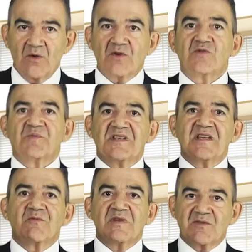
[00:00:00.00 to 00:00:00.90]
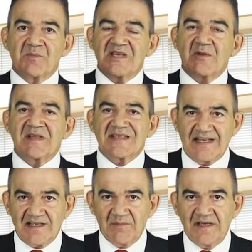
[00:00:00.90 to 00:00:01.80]
or subse with subsequent
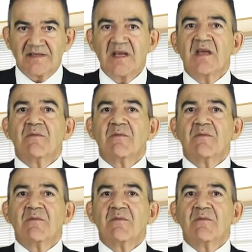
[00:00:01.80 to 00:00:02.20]
settlement